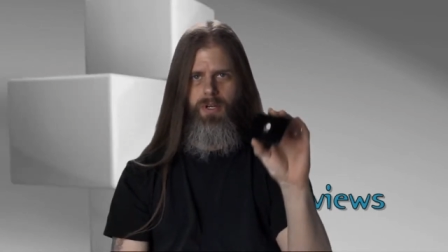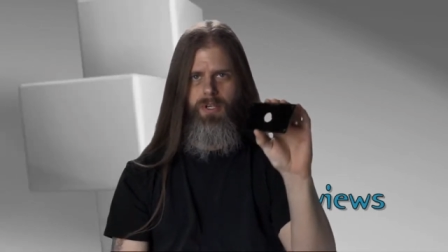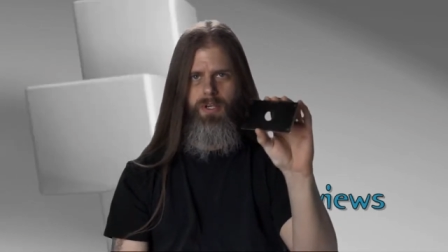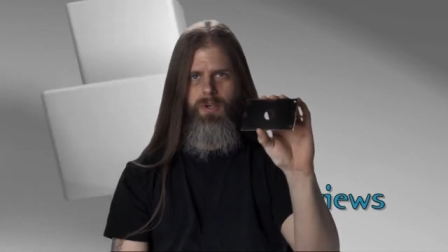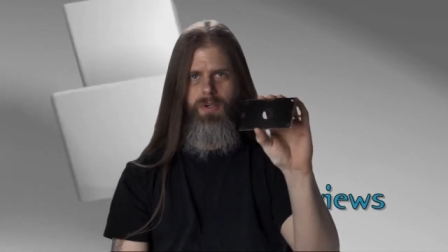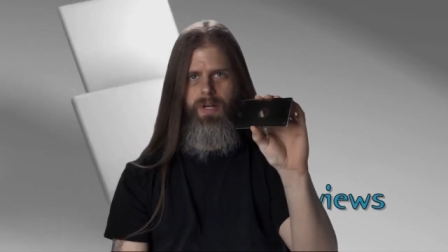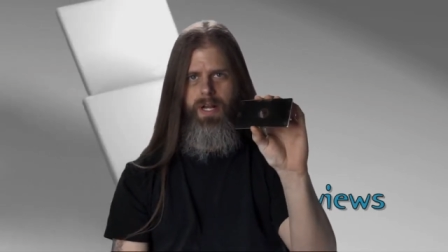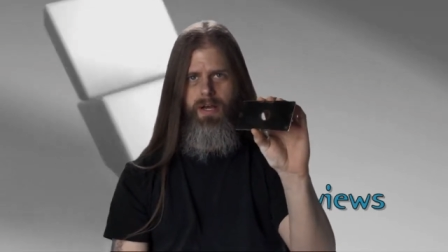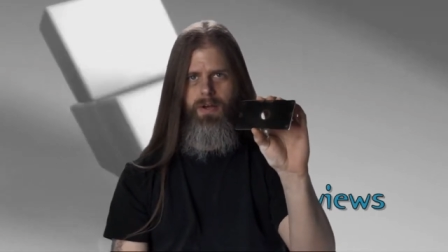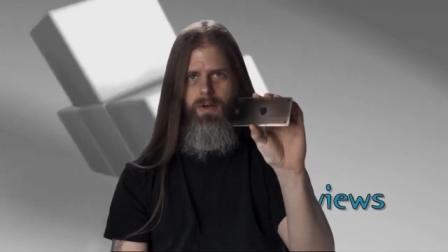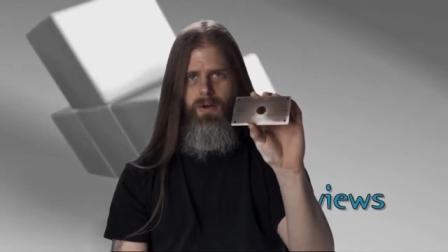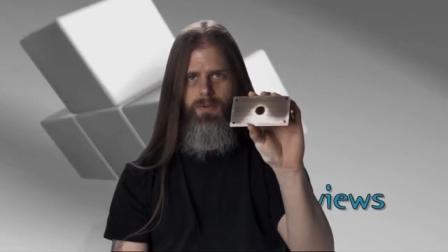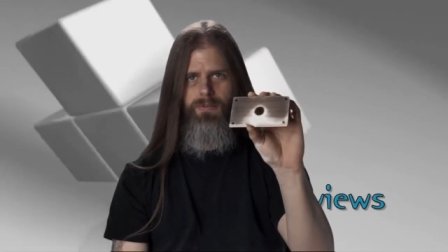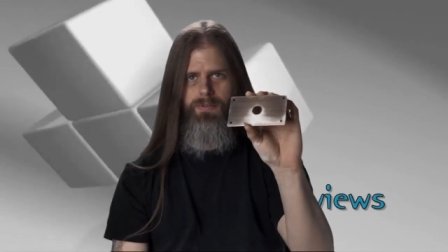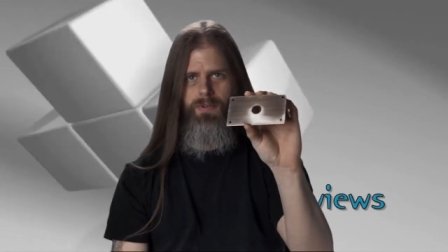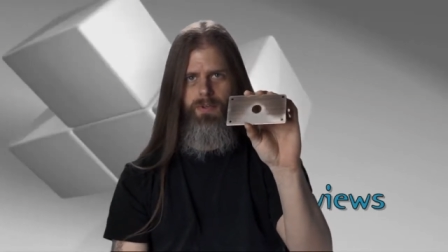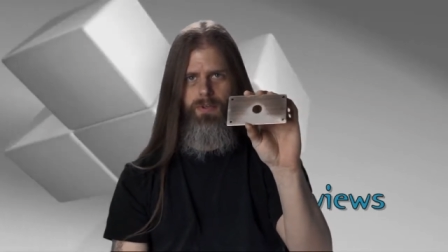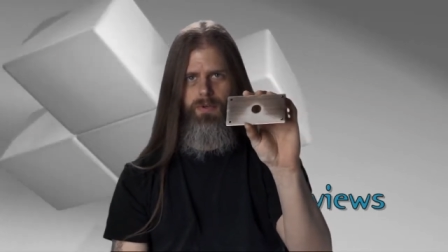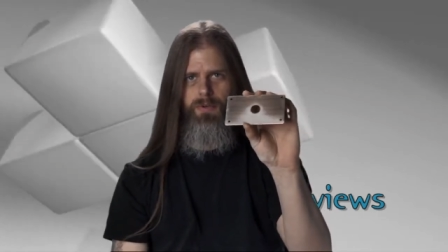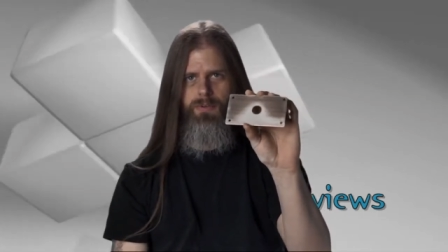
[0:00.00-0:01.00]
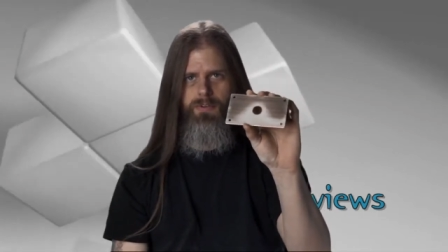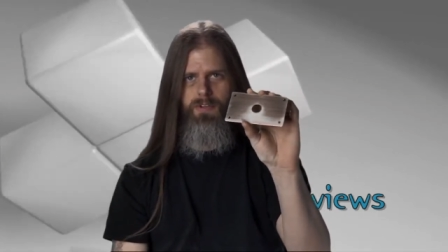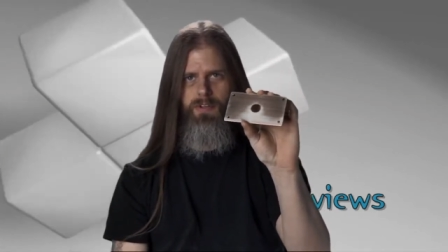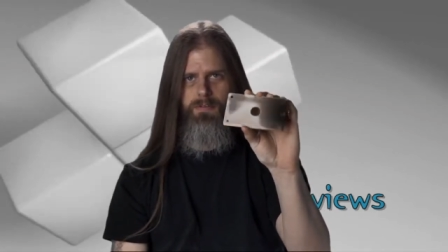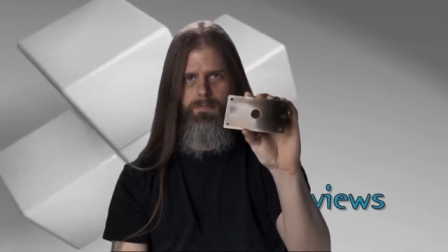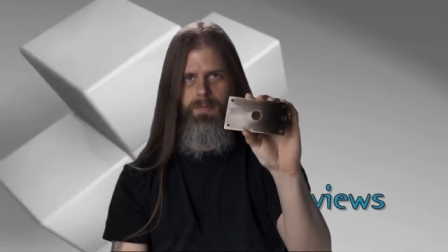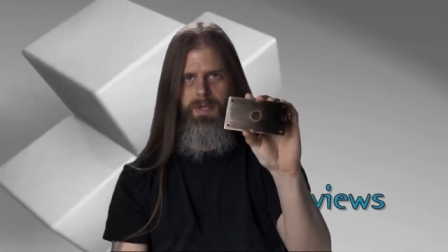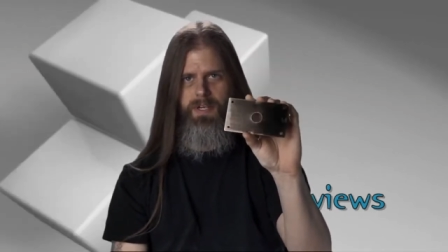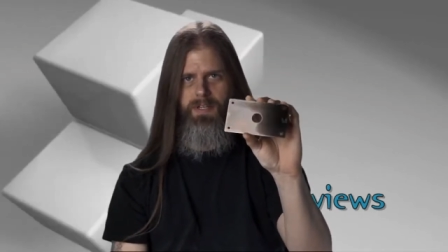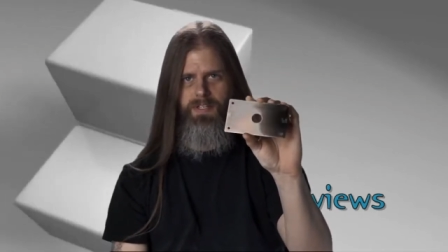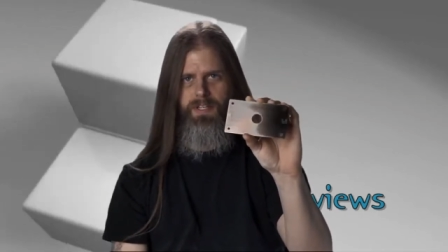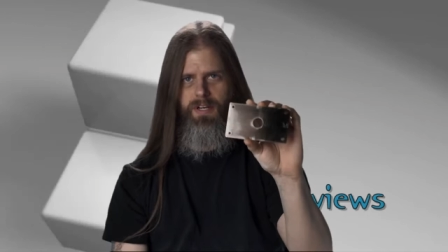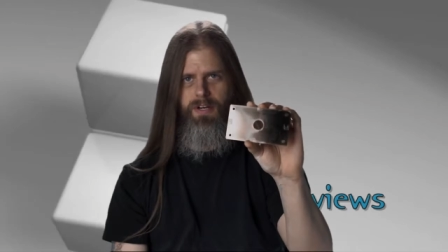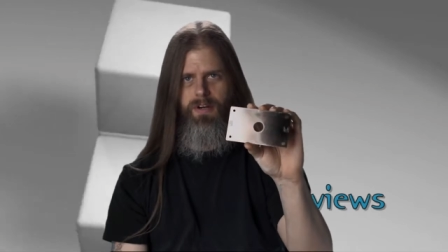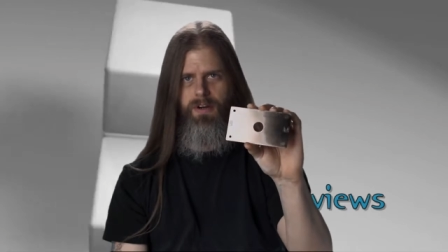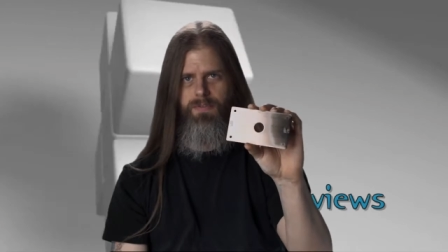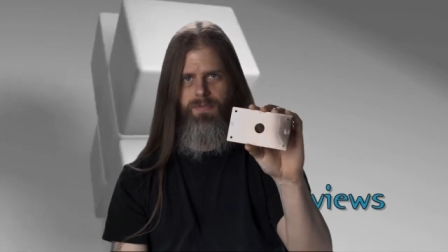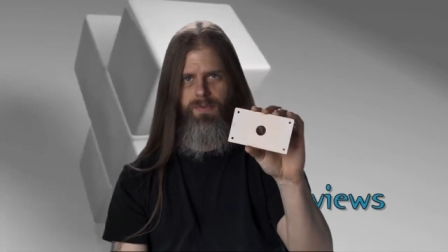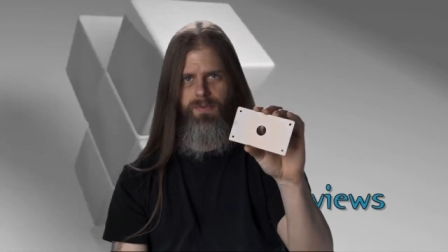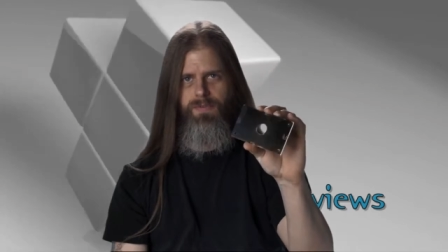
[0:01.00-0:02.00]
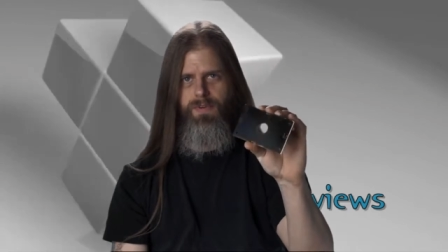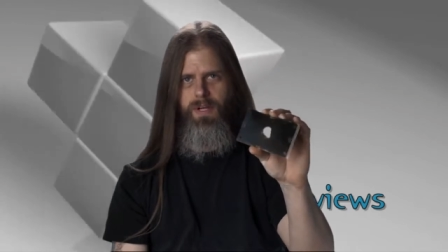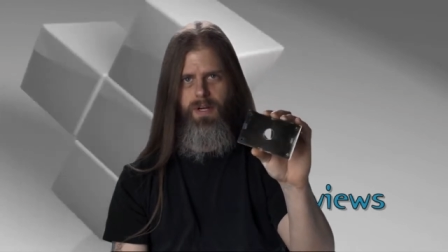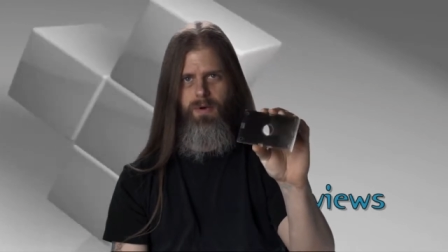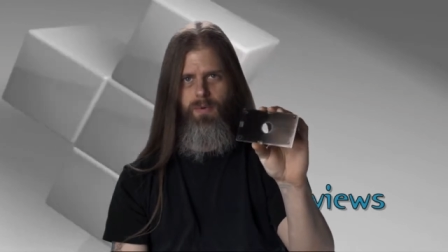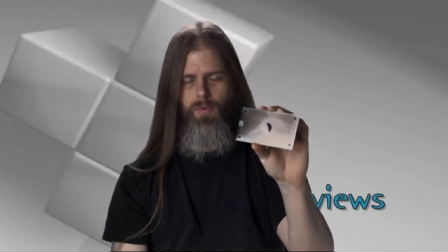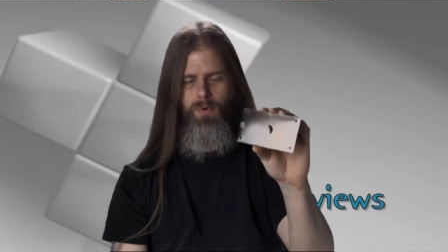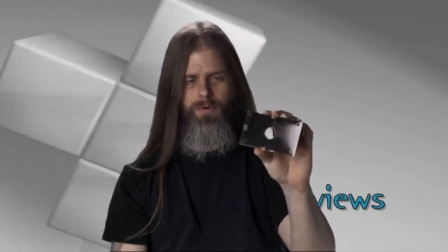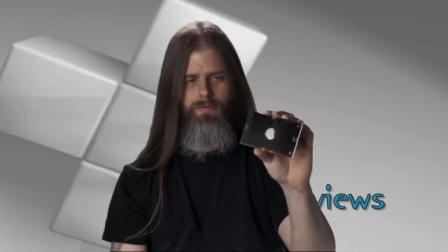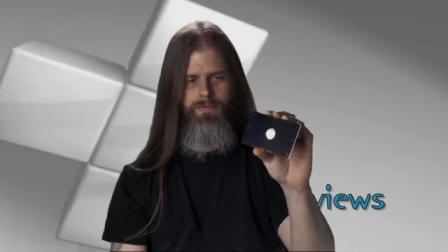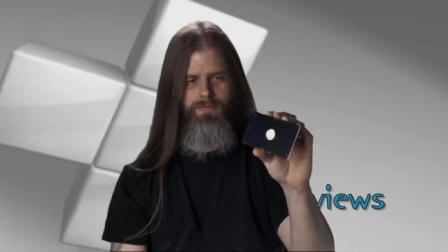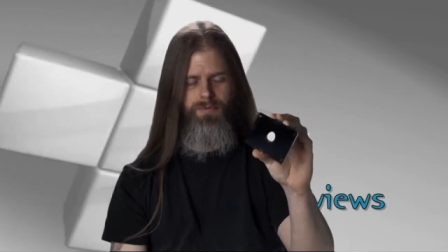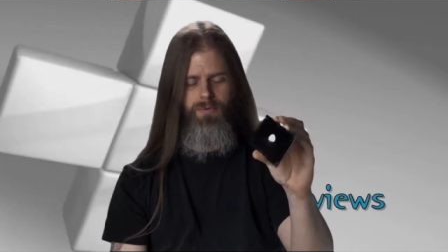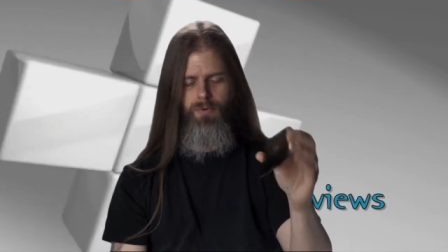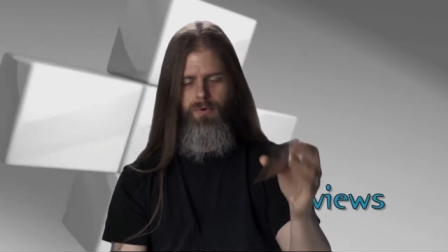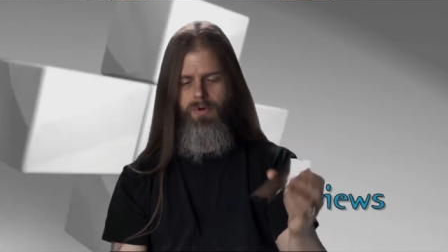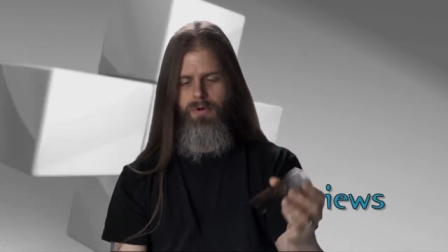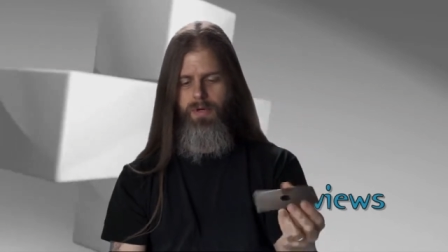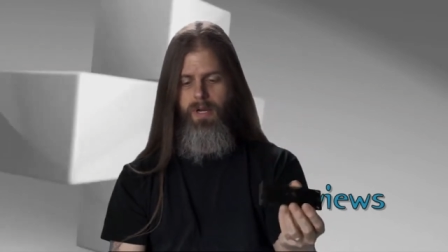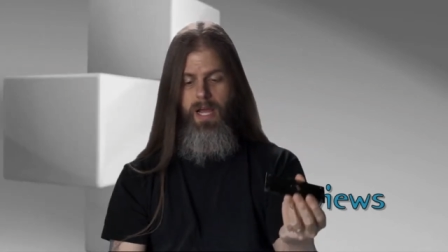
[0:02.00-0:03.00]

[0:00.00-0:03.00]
you can also use this piece here if you've got a wooden floor,